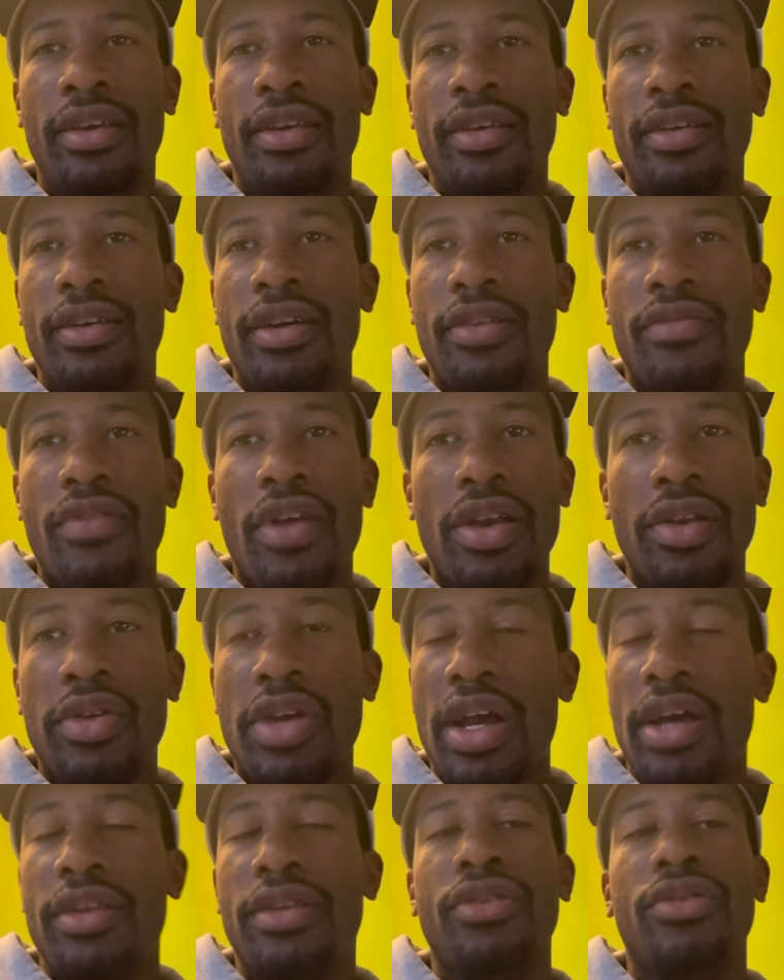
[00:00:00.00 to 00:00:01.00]

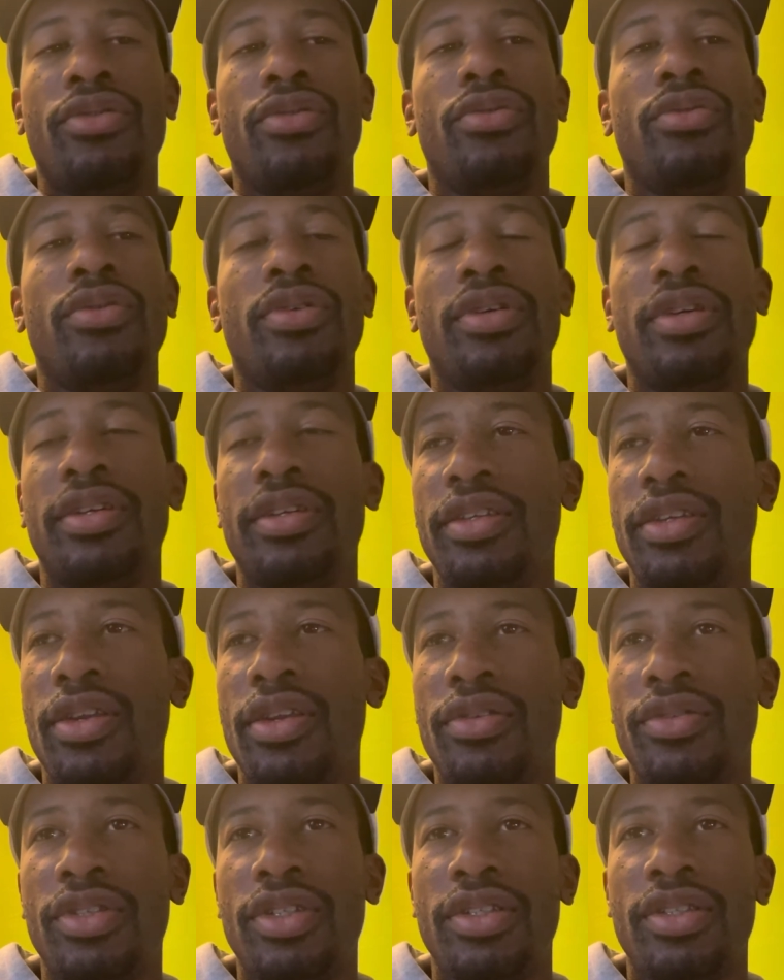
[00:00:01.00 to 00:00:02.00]
Raducanu. You
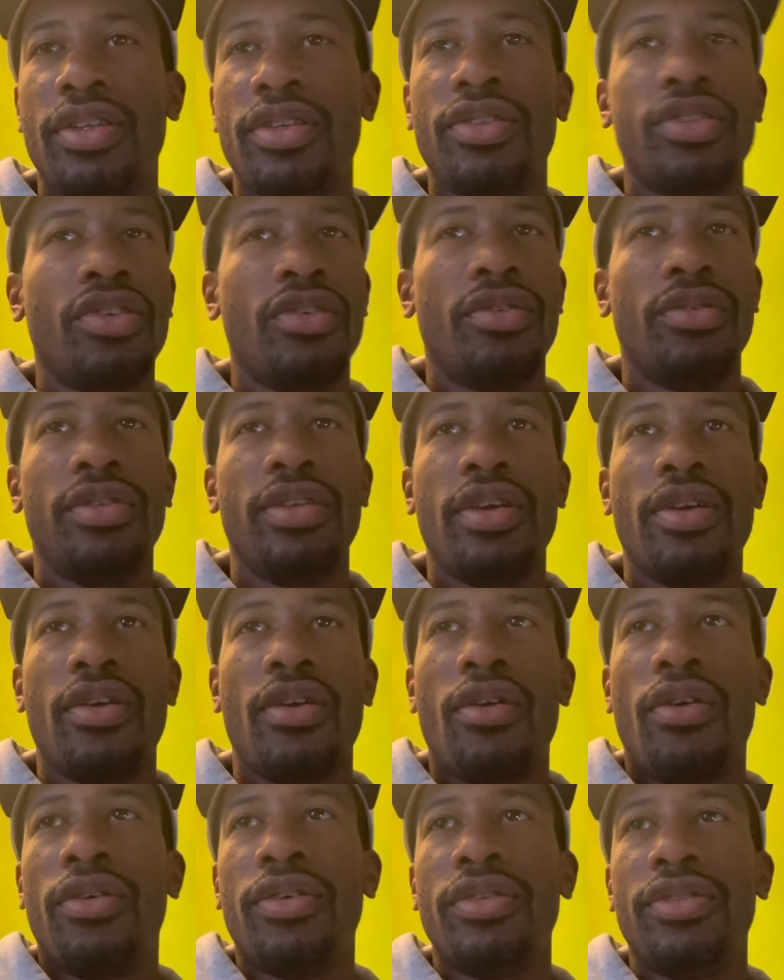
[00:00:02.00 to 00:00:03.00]
know, just they're
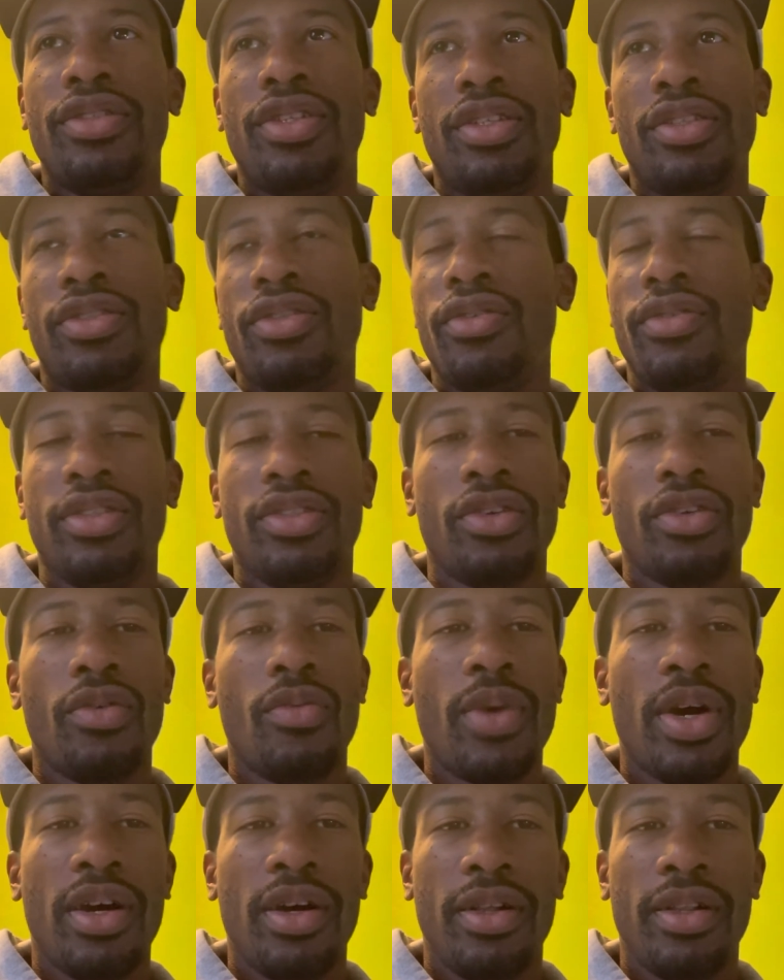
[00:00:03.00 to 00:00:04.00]
all just doing so
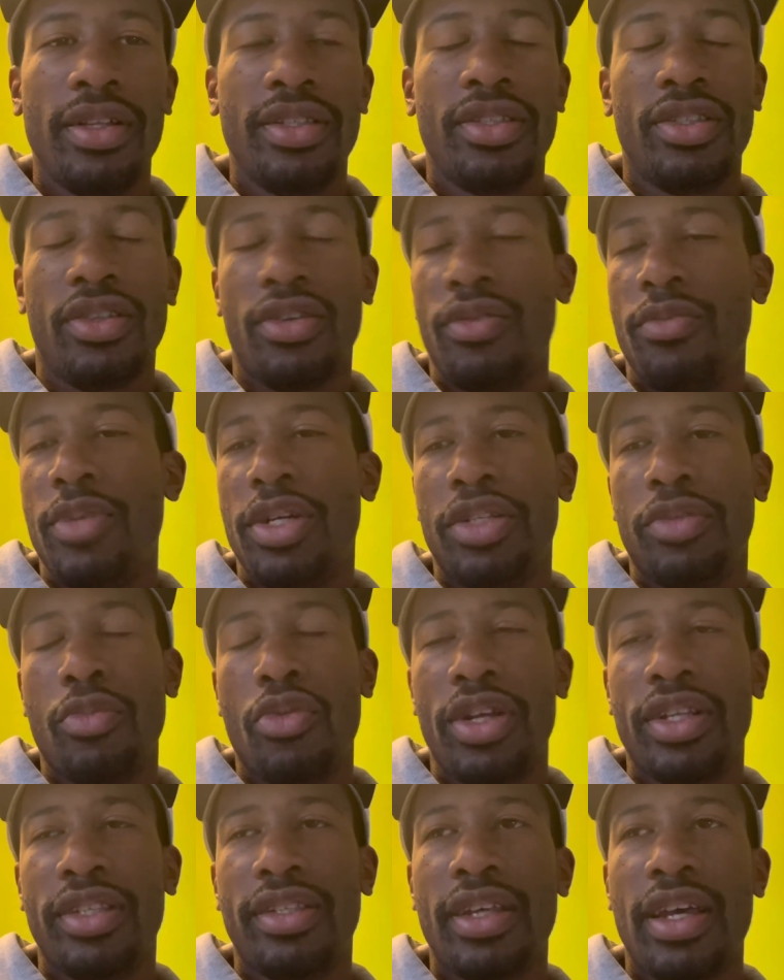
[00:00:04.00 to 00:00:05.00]
well. It's so much more
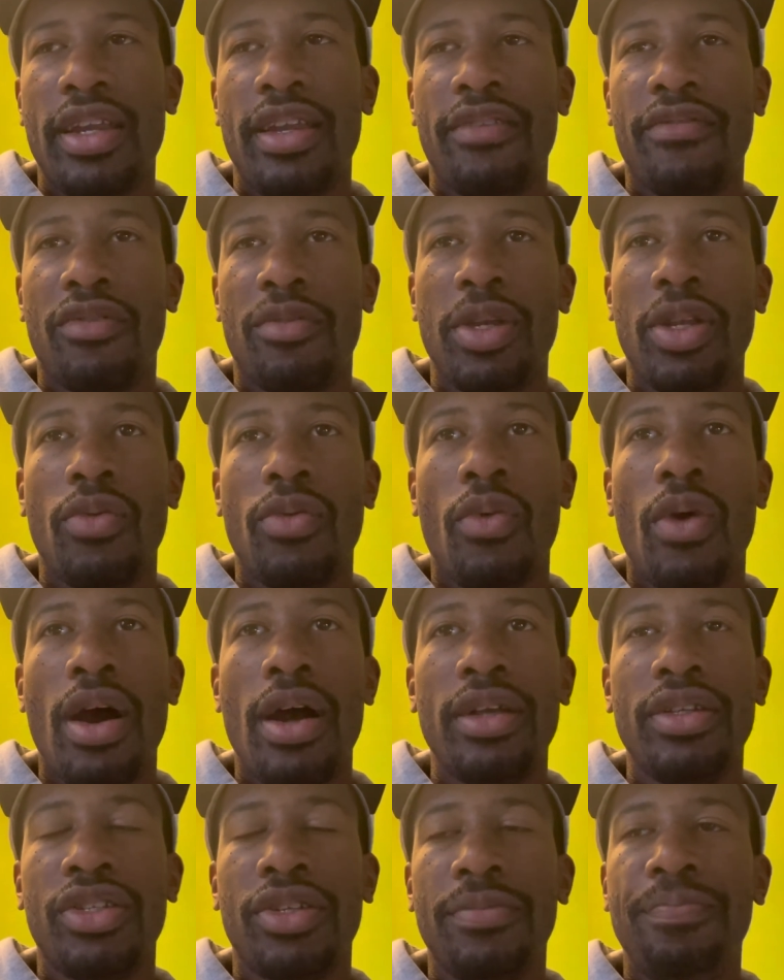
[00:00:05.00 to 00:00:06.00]
exciting for me to
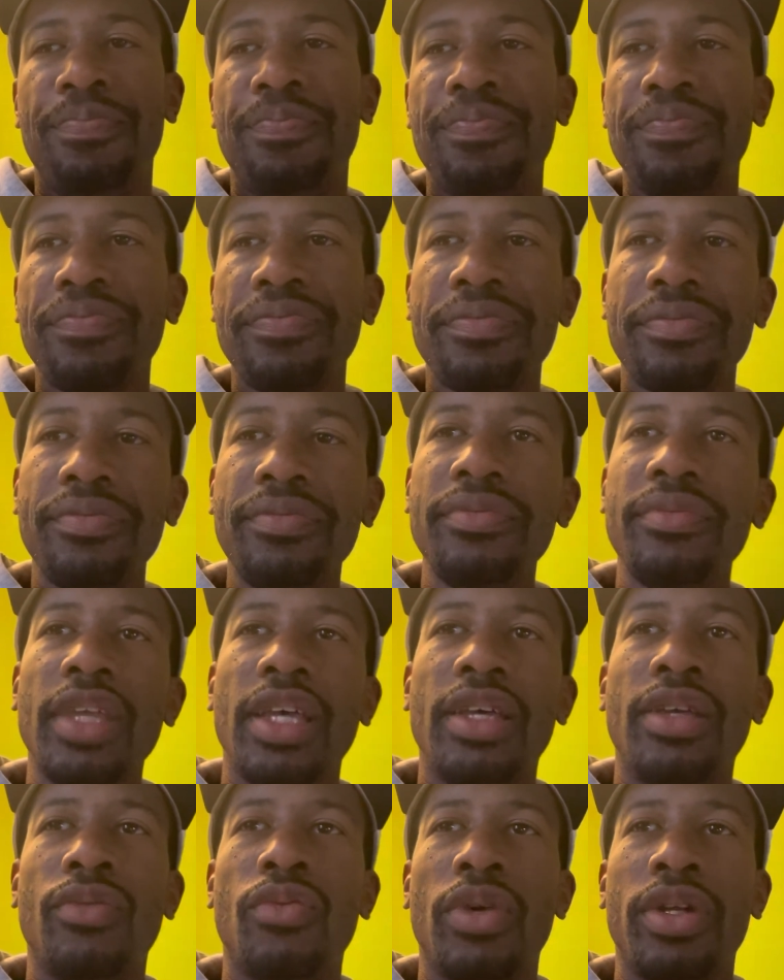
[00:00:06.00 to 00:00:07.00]
watch.
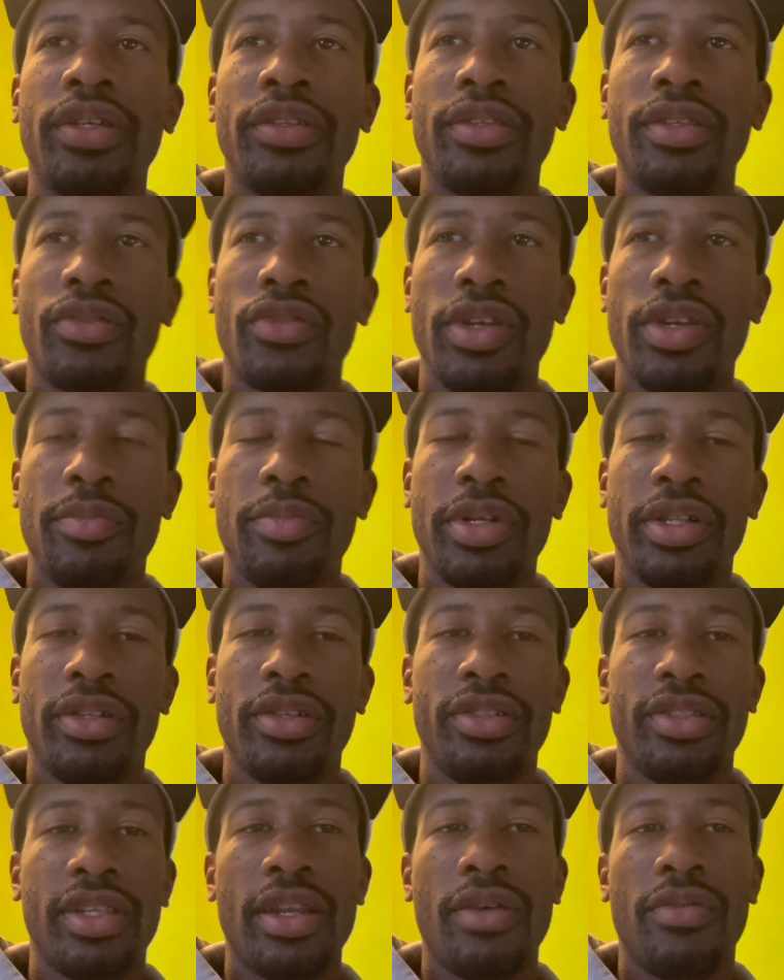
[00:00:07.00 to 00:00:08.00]
And one of the three
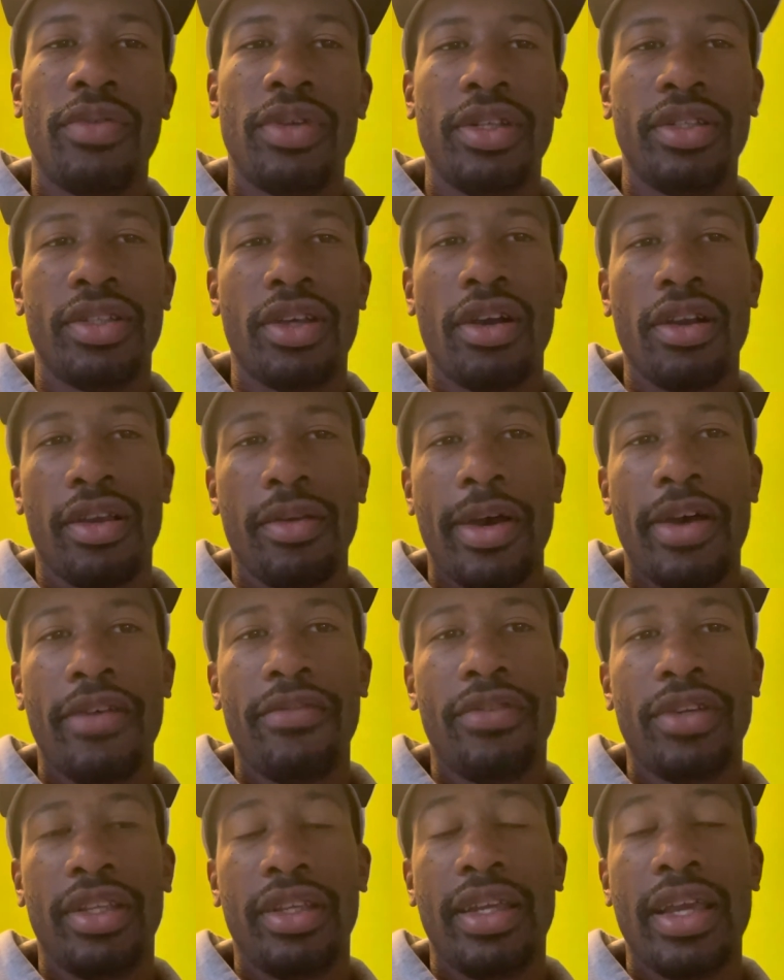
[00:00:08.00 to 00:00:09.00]
pillars that I want to talk about
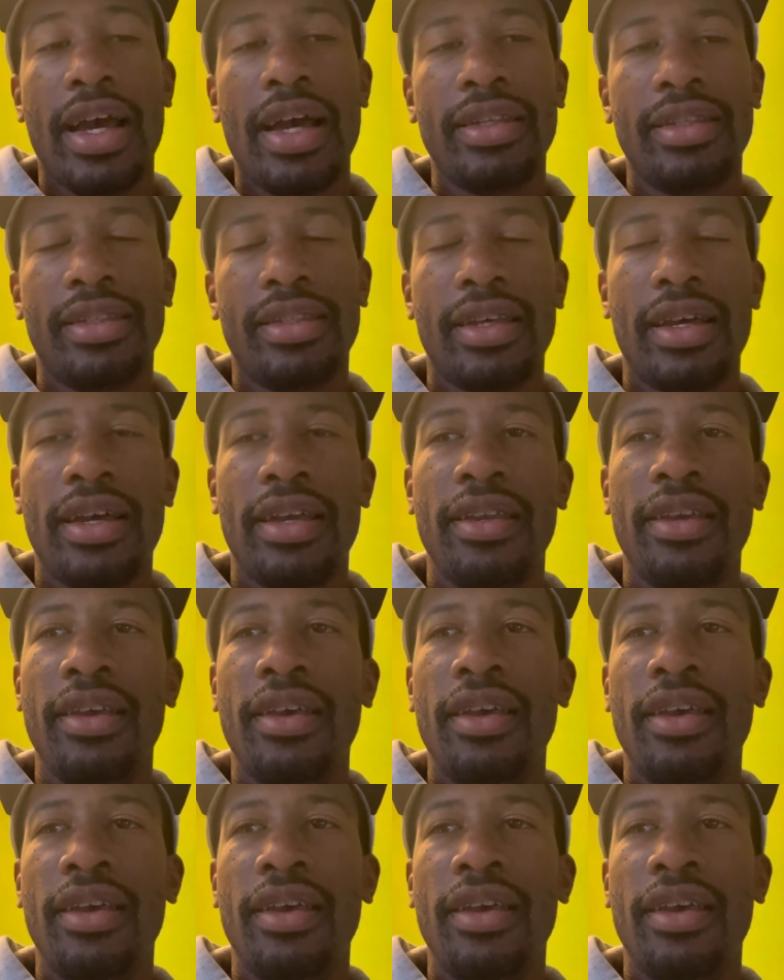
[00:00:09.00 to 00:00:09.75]
for the guy side